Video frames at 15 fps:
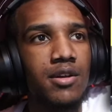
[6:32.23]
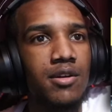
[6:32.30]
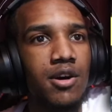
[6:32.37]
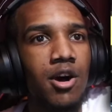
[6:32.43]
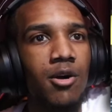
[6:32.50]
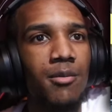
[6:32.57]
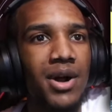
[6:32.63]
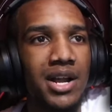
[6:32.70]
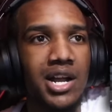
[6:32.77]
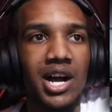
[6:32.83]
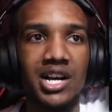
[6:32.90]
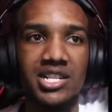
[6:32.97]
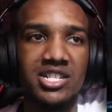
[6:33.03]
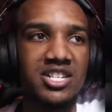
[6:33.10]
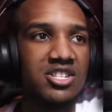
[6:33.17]
Oh my
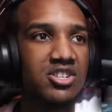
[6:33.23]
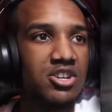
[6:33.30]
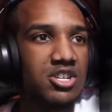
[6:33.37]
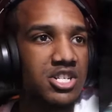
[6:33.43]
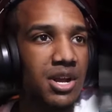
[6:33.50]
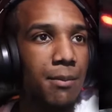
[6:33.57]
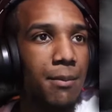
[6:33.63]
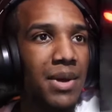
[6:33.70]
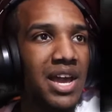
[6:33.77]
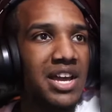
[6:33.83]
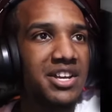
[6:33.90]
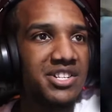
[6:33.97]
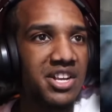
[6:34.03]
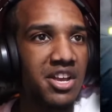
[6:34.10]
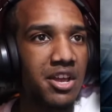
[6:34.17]
gosh, this looks
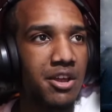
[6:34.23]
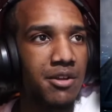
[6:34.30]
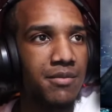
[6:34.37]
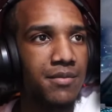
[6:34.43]
amazing!